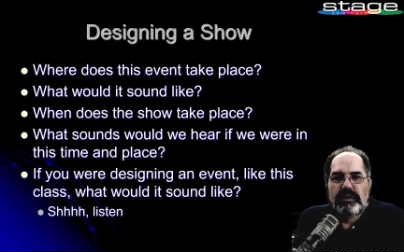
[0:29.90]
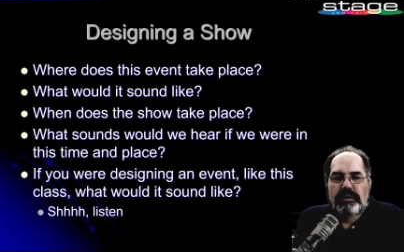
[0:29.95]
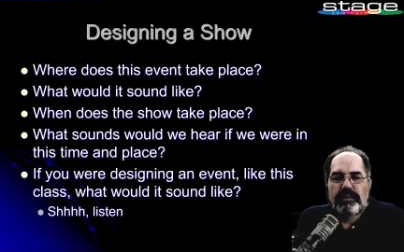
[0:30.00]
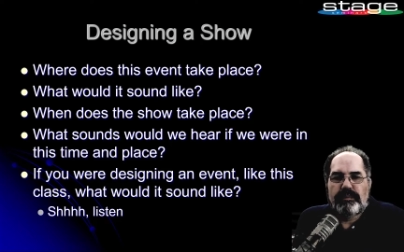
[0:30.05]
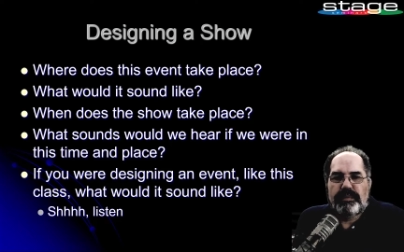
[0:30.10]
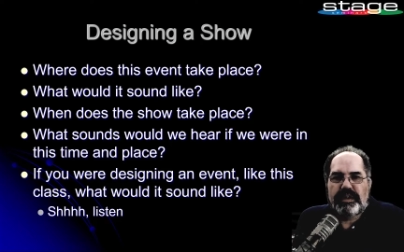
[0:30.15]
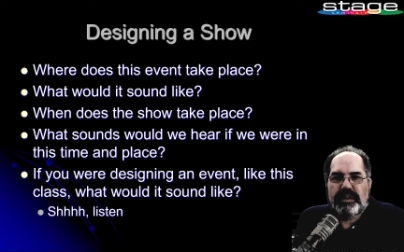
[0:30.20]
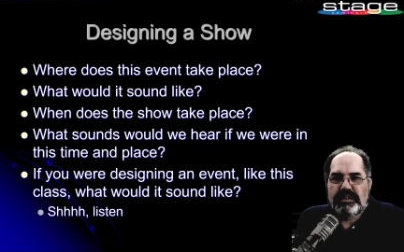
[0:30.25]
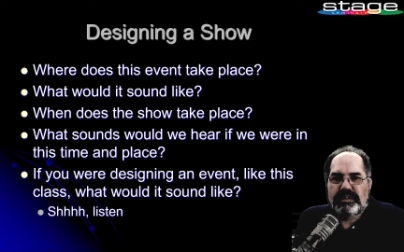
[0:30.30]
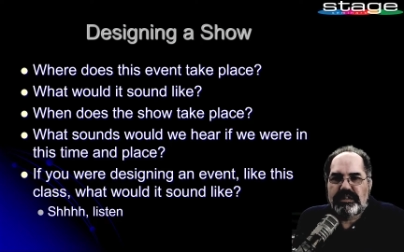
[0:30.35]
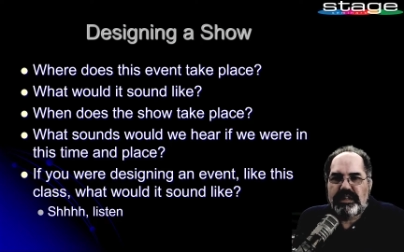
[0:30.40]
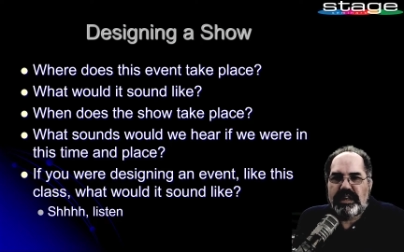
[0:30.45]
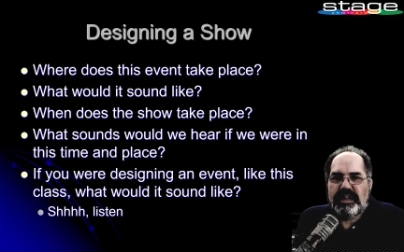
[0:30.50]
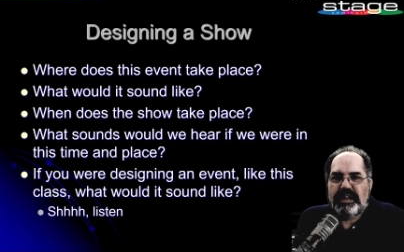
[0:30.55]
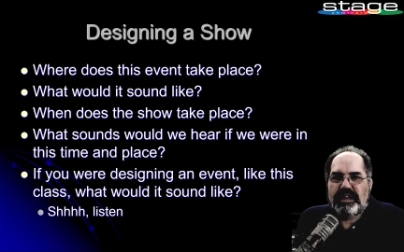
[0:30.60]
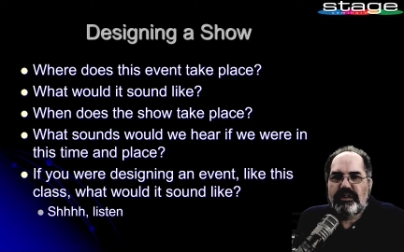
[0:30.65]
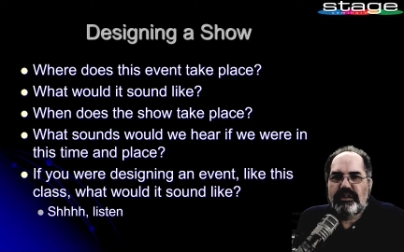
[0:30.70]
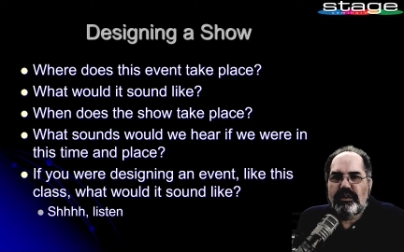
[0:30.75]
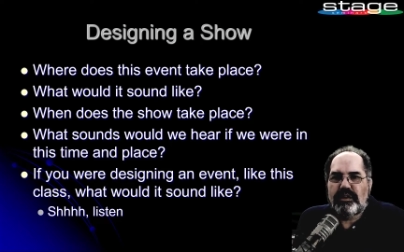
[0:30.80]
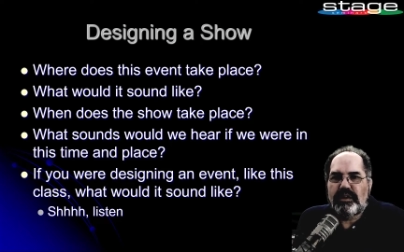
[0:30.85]
Because they
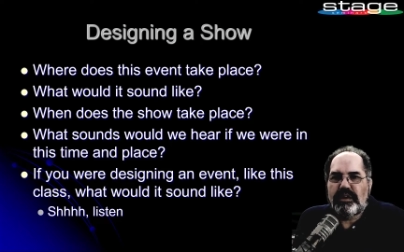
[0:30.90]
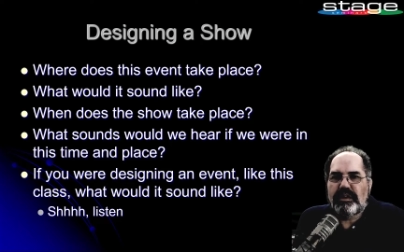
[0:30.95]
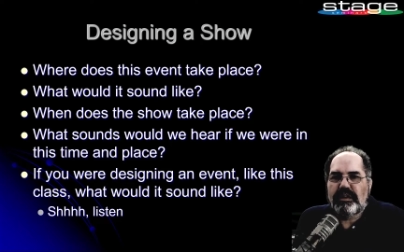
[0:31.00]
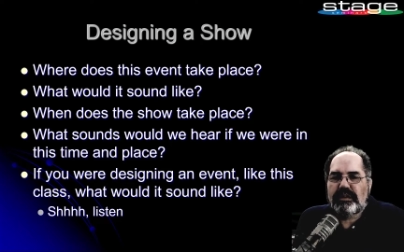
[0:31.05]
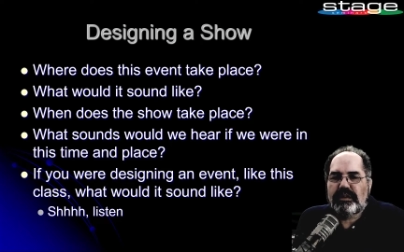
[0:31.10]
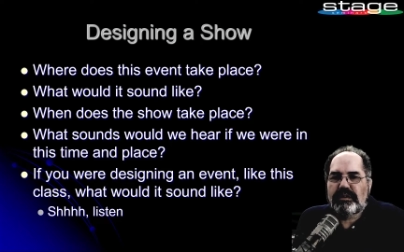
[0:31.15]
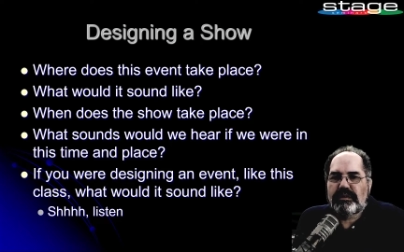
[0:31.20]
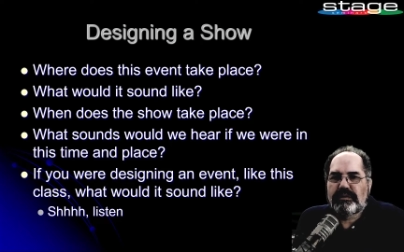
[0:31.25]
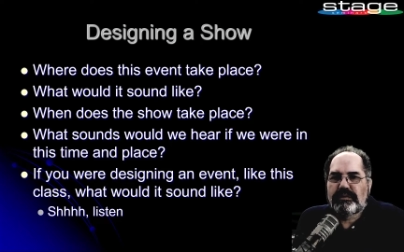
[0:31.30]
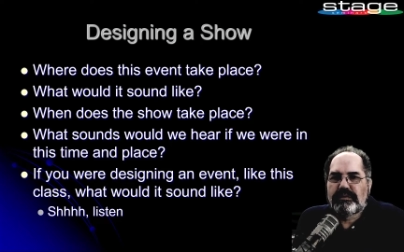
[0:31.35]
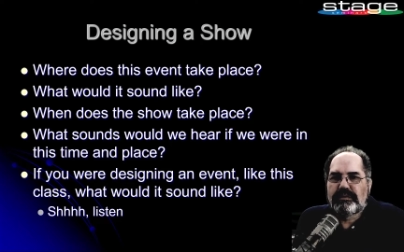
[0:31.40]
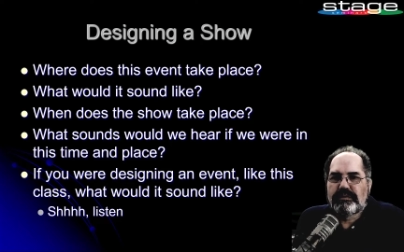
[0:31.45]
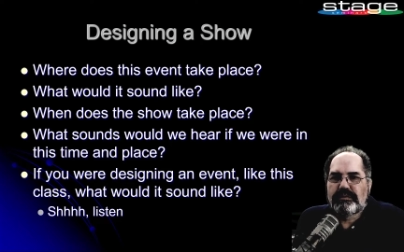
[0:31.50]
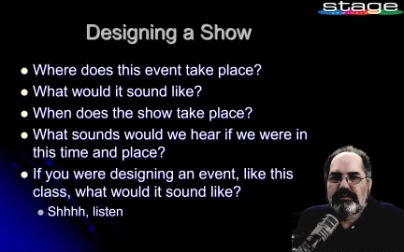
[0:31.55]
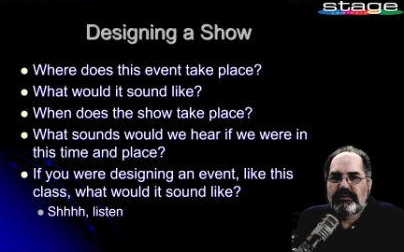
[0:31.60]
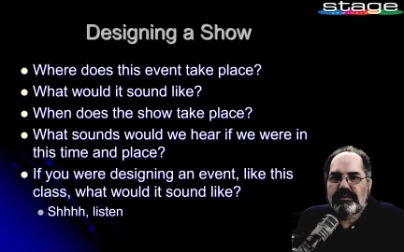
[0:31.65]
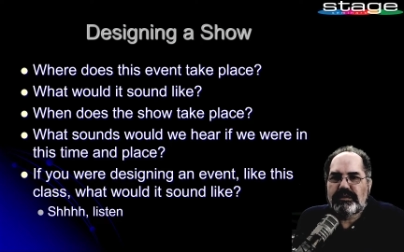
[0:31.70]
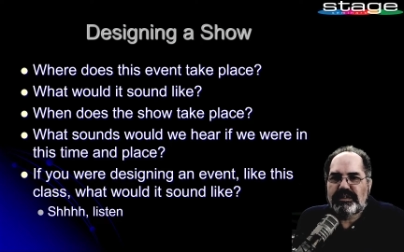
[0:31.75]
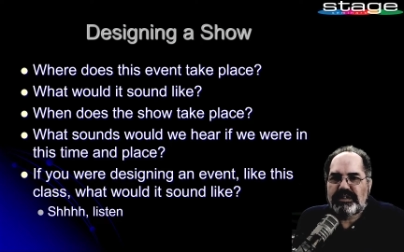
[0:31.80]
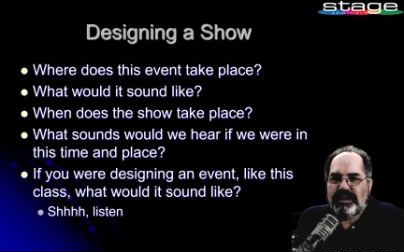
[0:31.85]
need to look
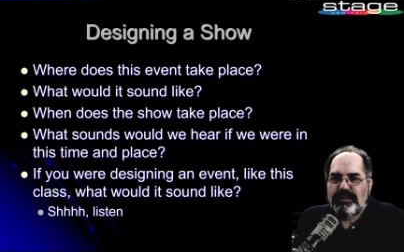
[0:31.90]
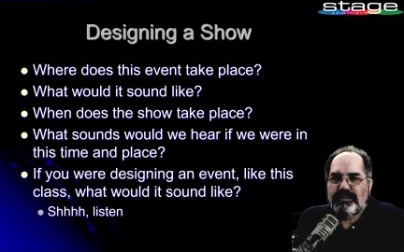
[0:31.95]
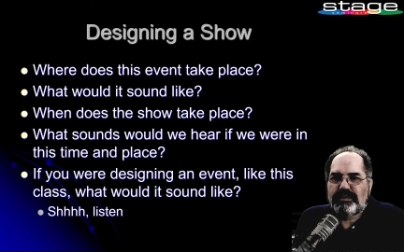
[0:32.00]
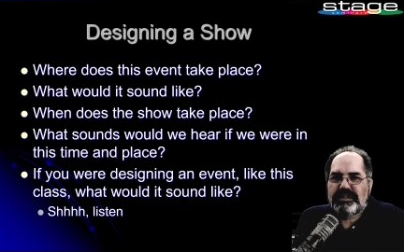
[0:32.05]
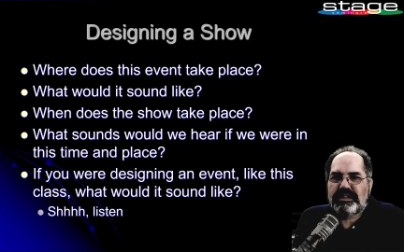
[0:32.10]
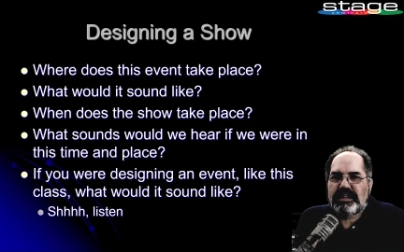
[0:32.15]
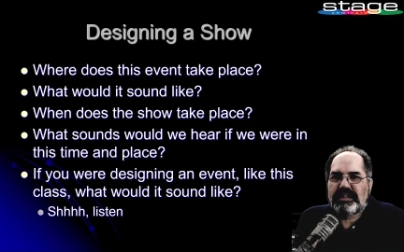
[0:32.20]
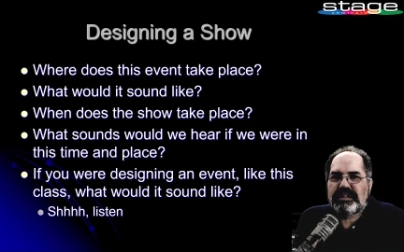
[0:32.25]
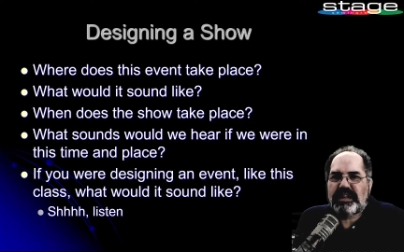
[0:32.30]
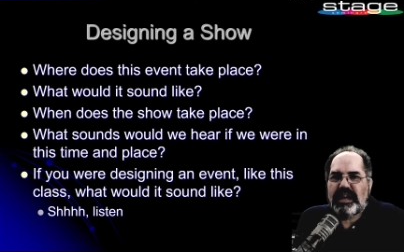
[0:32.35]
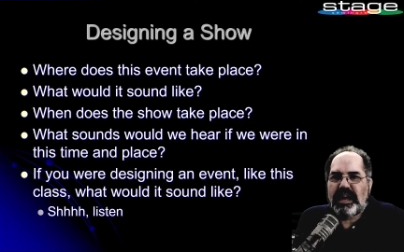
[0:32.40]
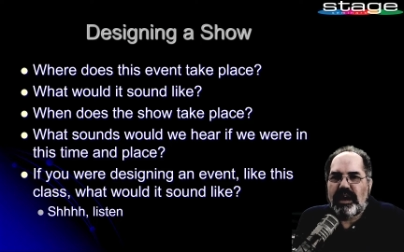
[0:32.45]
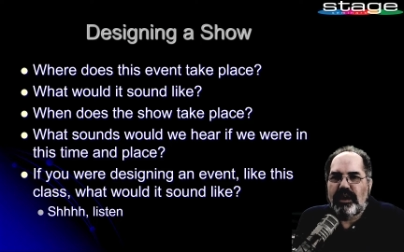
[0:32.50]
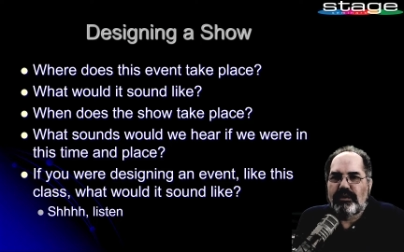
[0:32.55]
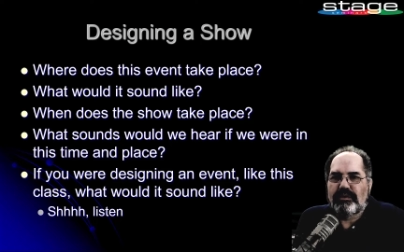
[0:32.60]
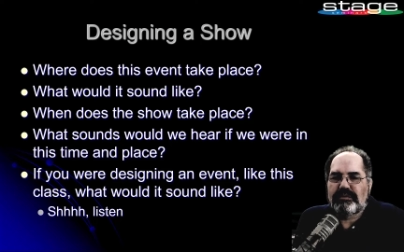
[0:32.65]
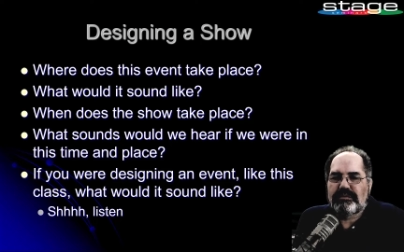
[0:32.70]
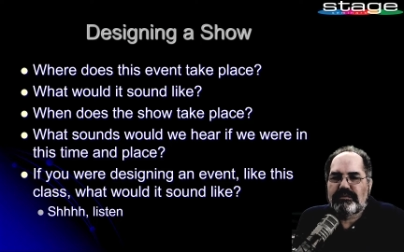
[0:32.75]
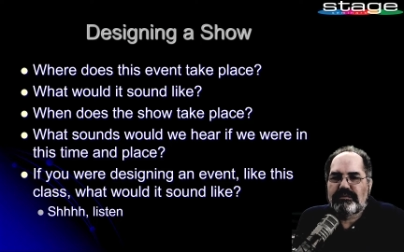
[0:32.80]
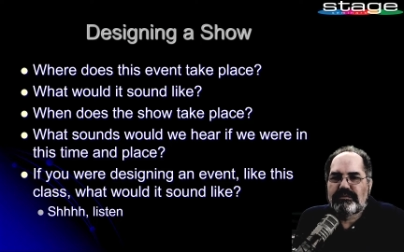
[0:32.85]
the same as they
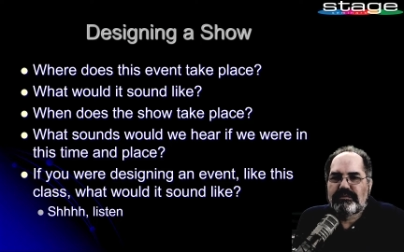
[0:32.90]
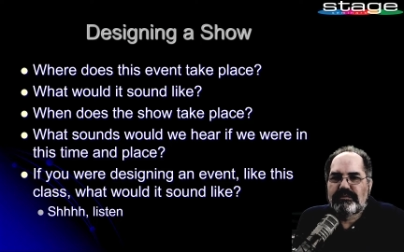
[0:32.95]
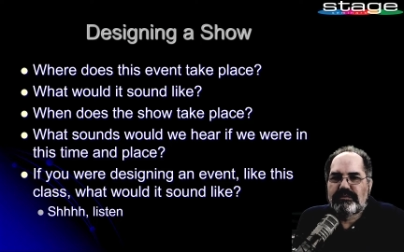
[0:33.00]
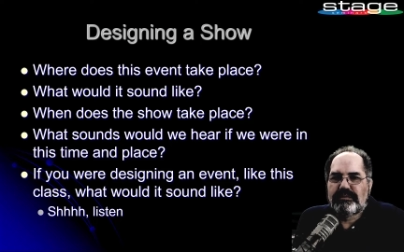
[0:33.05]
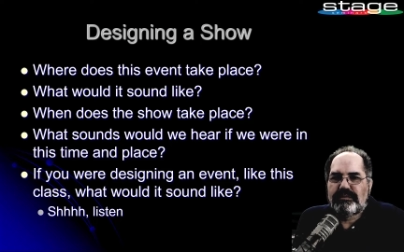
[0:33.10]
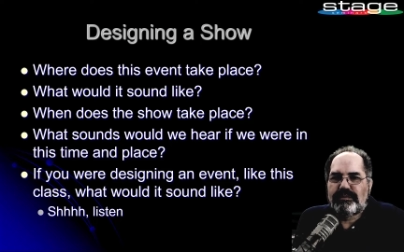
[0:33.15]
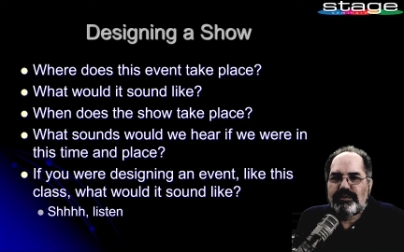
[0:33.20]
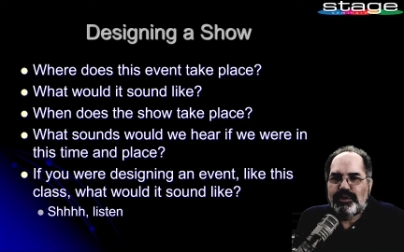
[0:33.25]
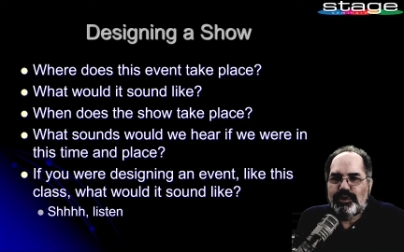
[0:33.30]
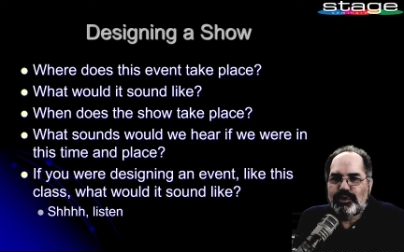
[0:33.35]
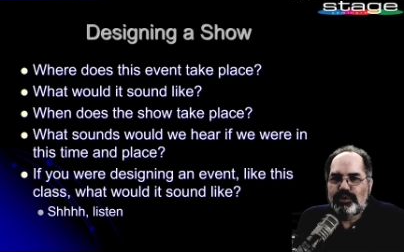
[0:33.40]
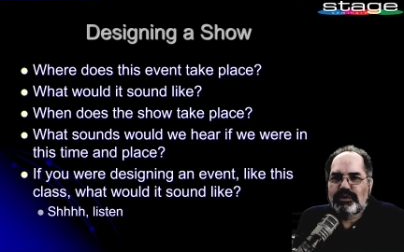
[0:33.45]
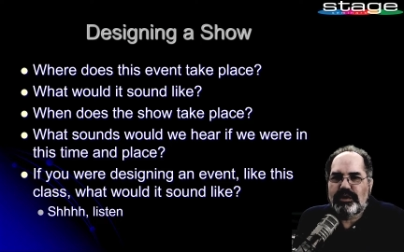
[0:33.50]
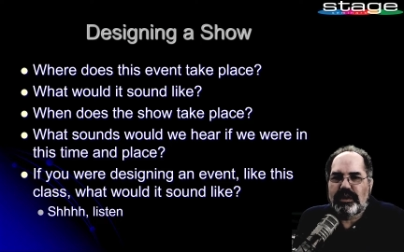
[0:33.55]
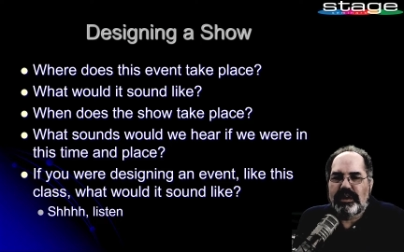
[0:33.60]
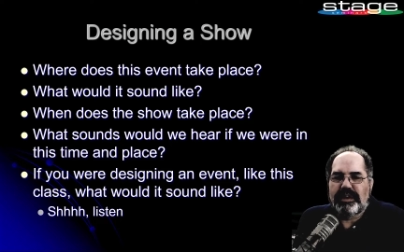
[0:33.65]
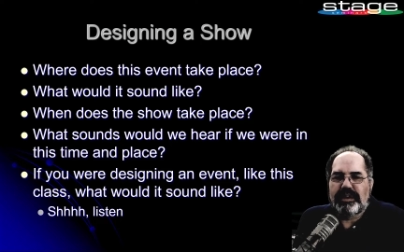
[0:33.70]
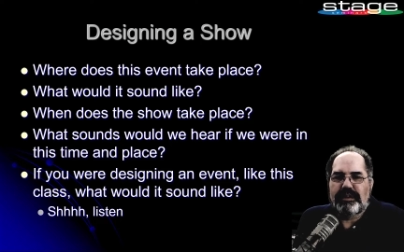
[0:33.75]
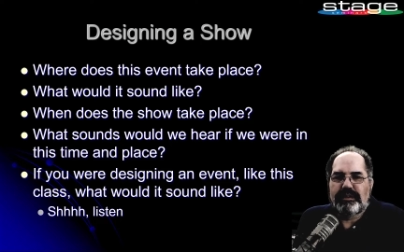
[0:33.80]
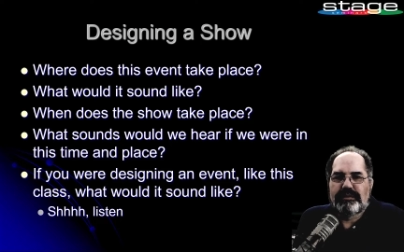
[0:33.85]
sound,
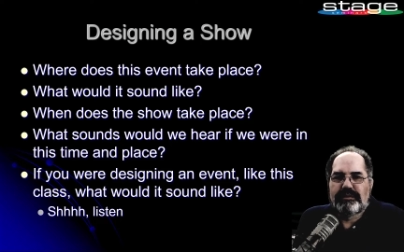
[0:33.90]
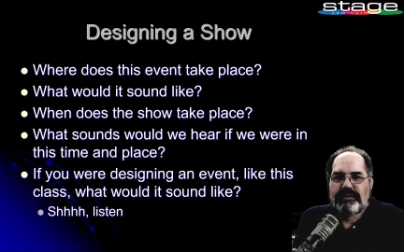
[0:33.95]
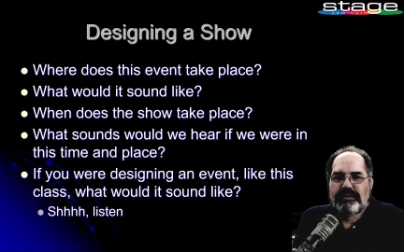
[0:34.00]
usually.